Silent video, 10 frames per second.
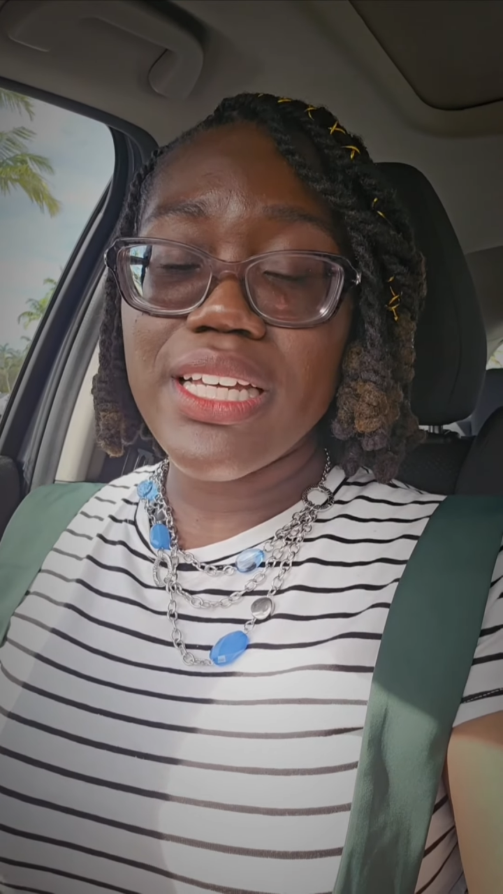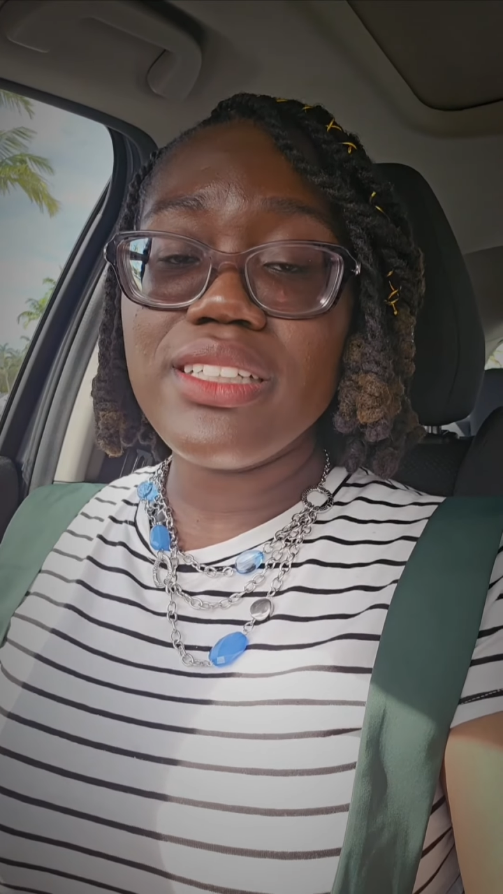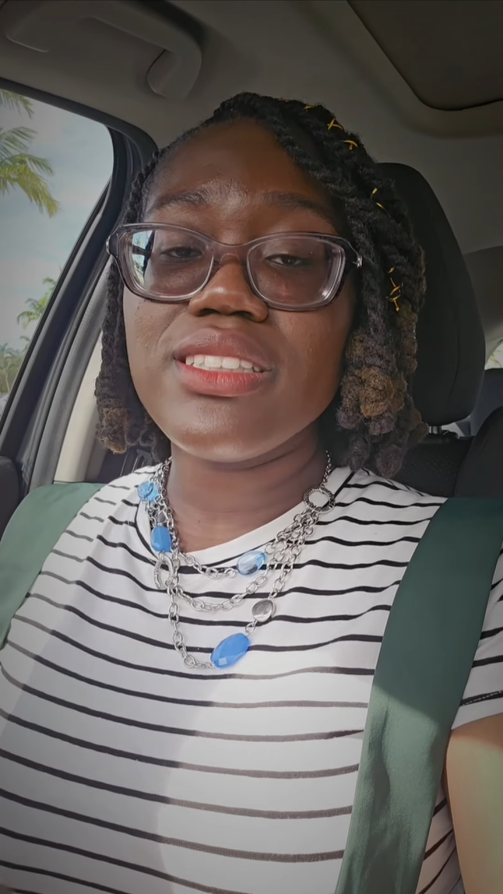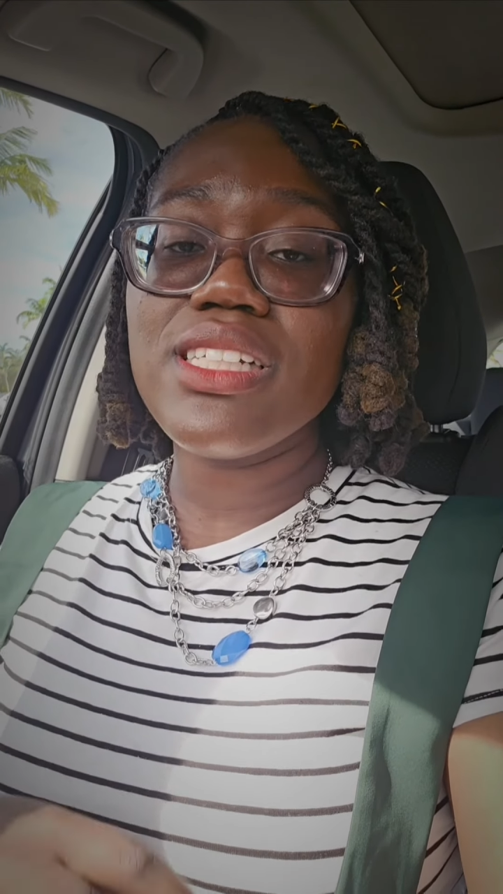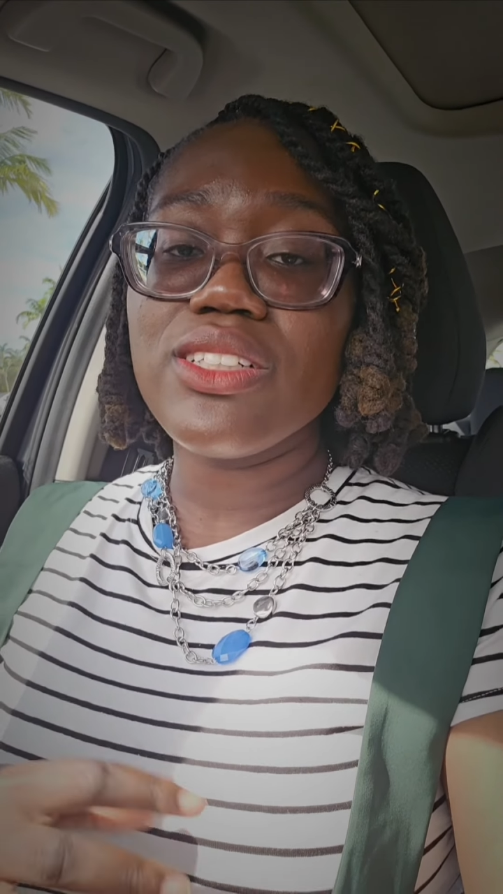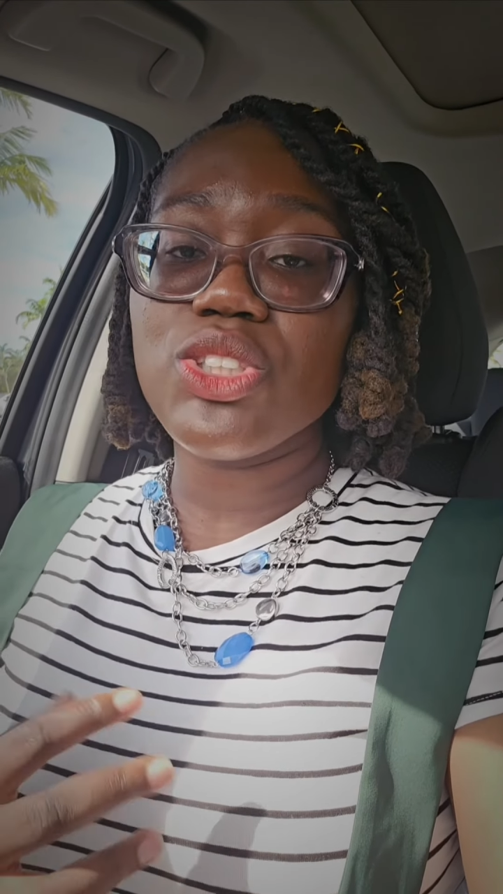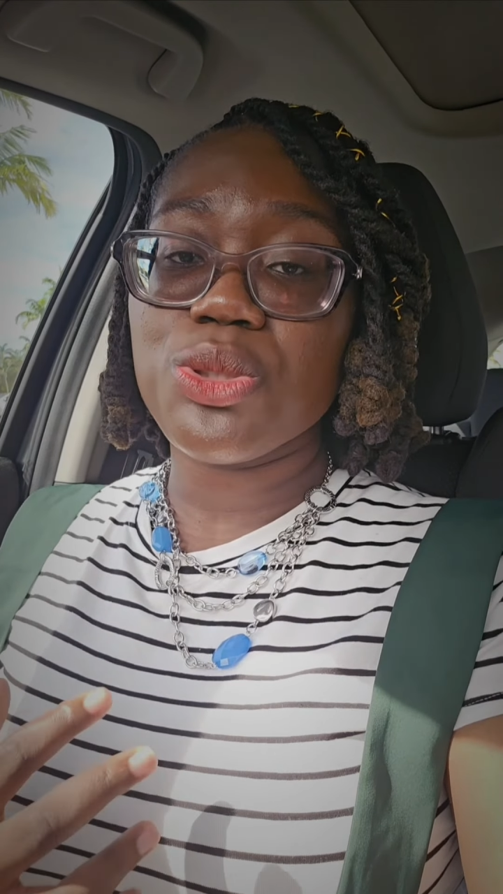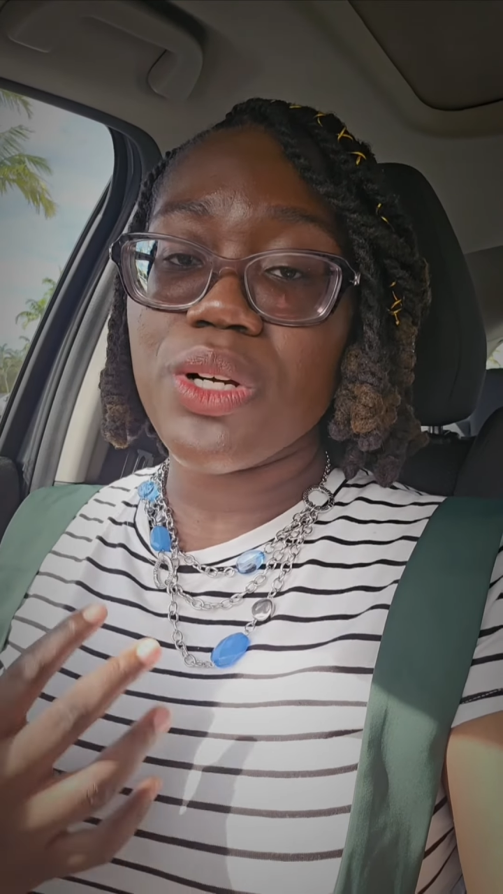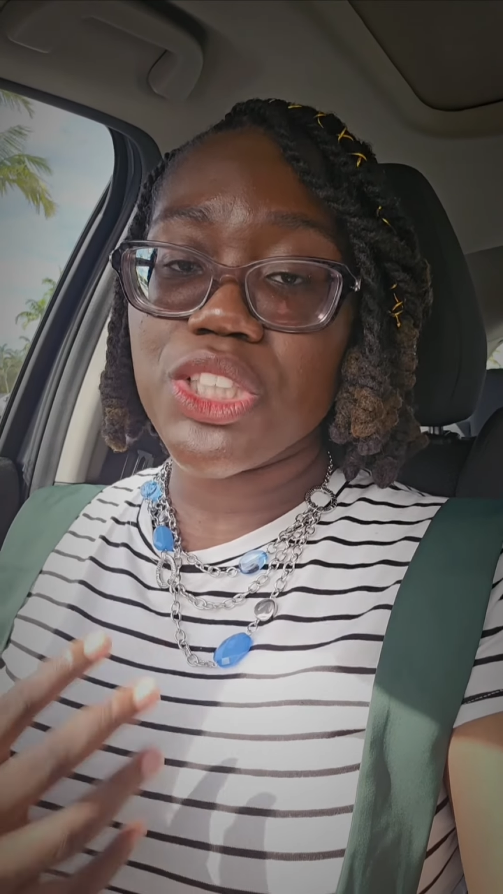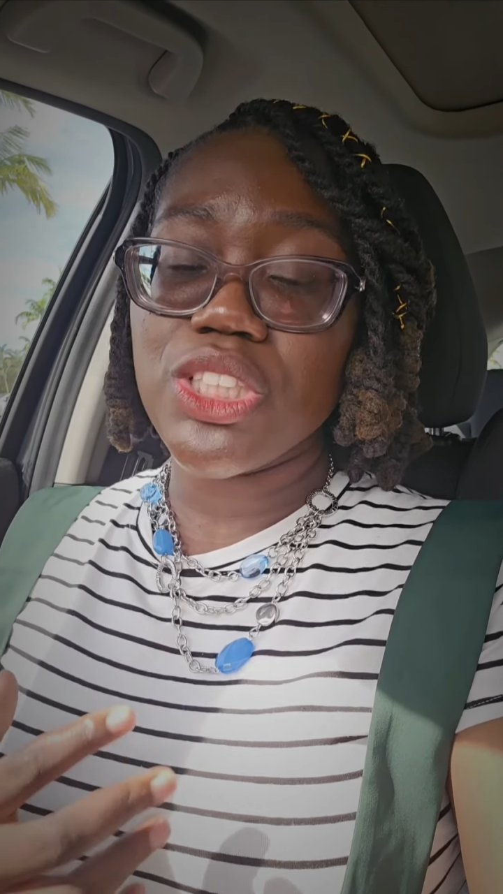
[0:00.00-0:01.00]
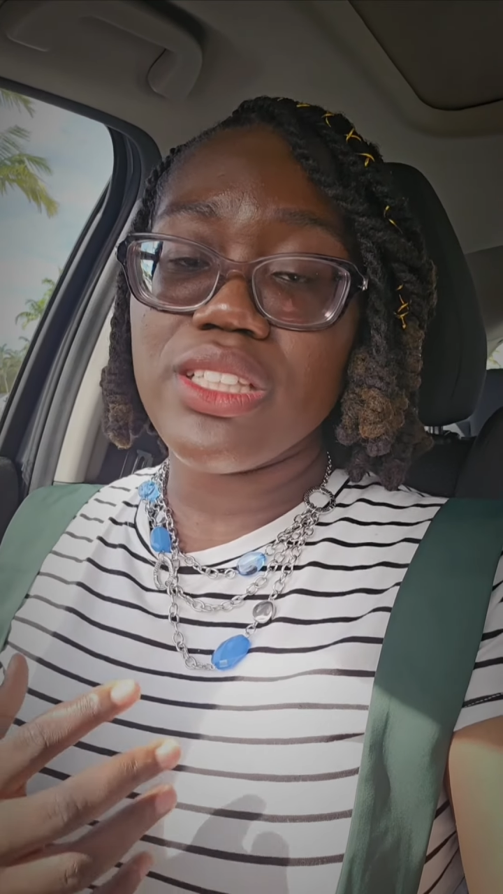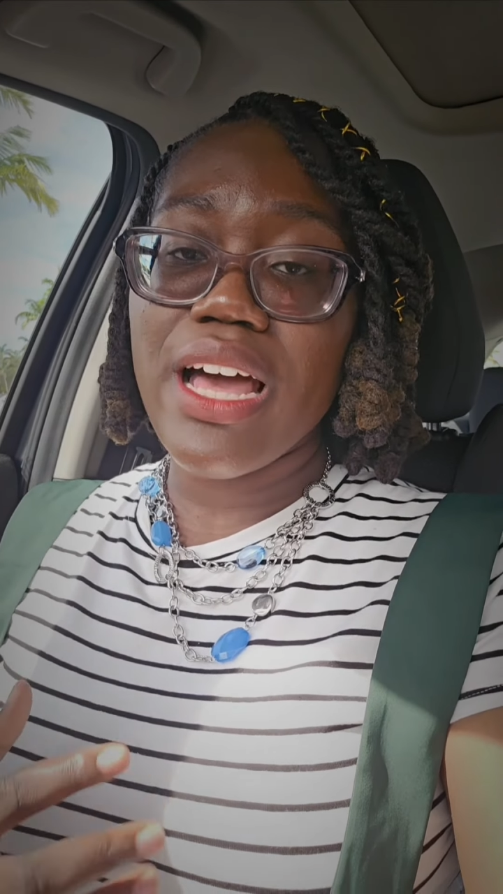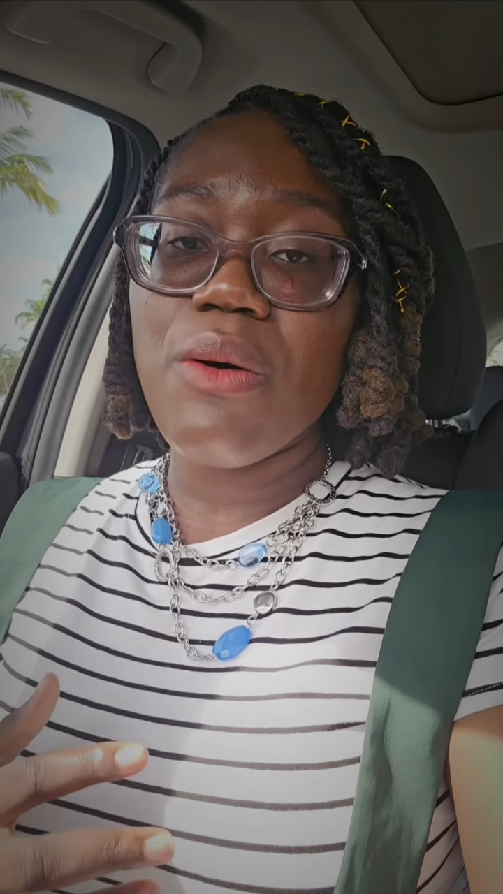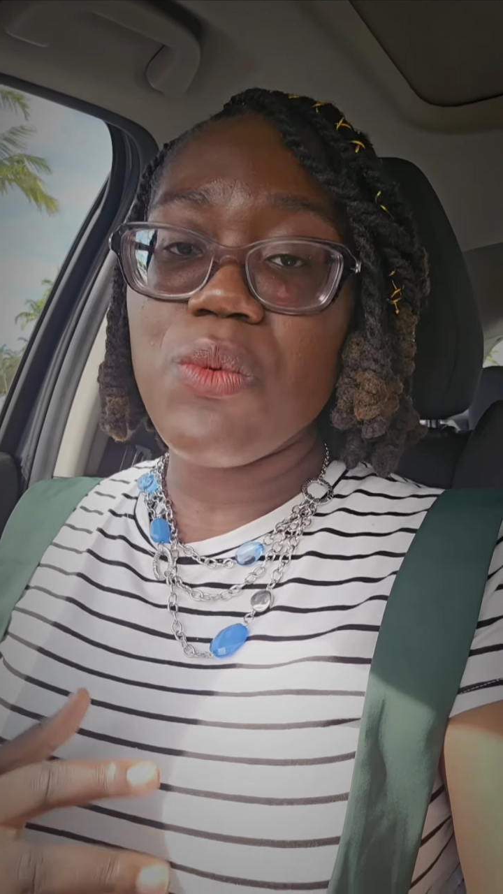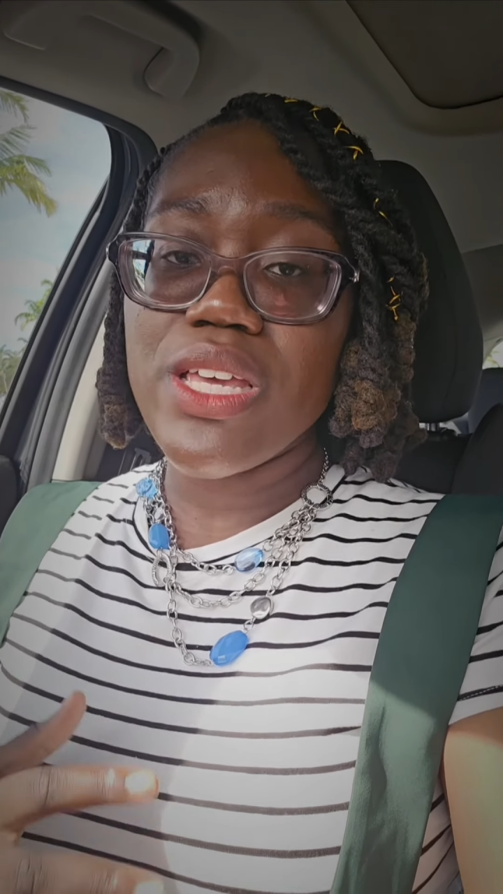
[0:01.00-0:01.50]
is the instruction
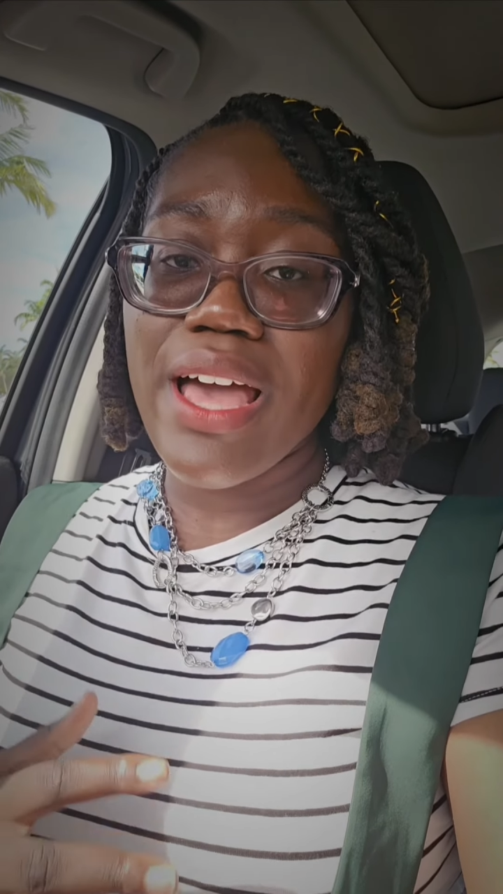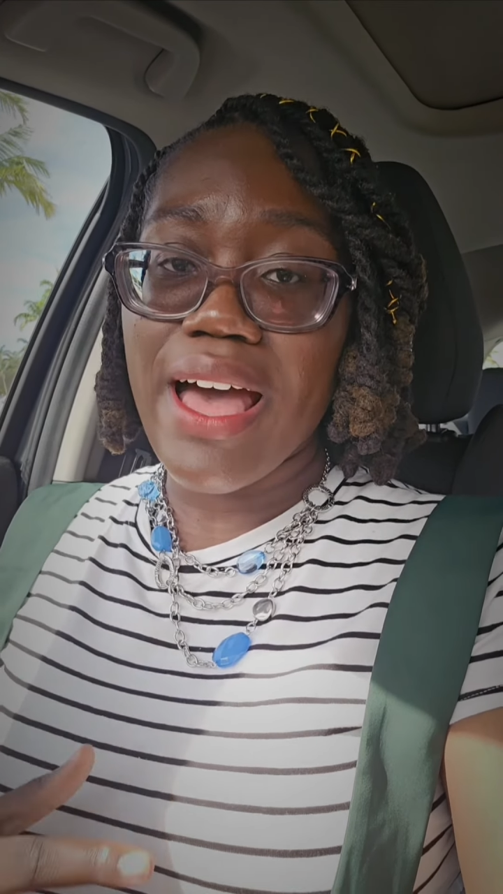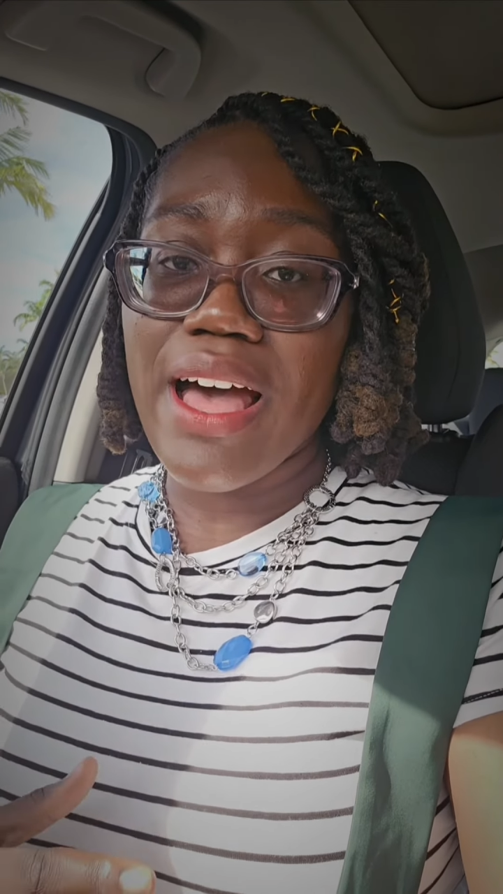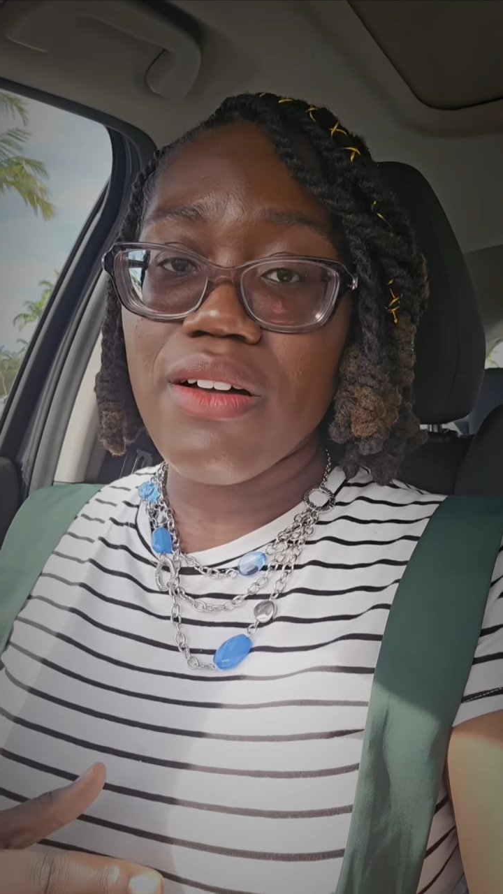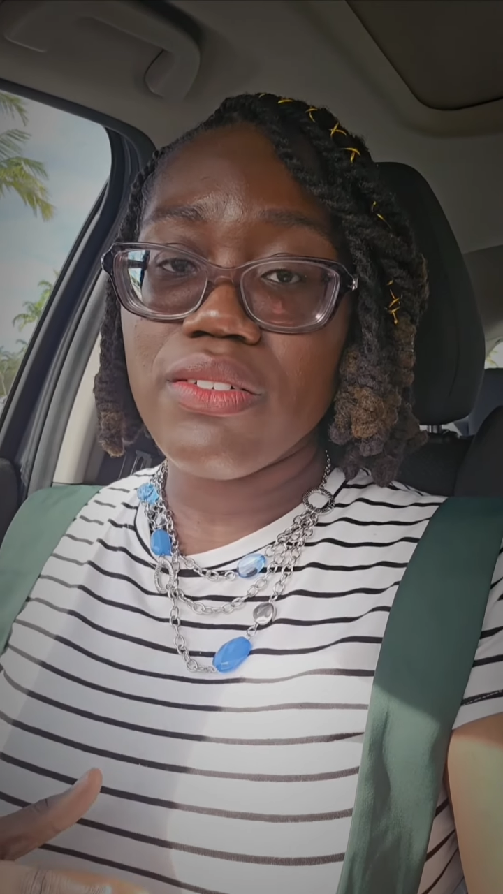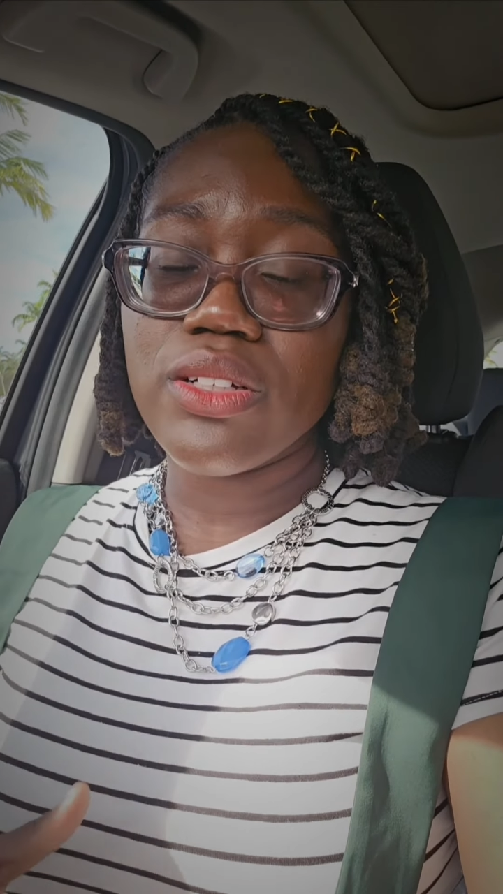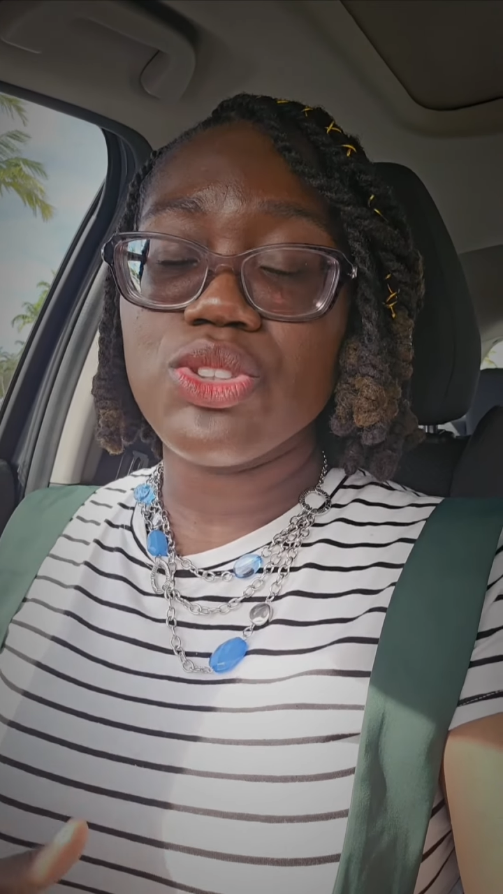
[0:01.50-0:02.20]
that we have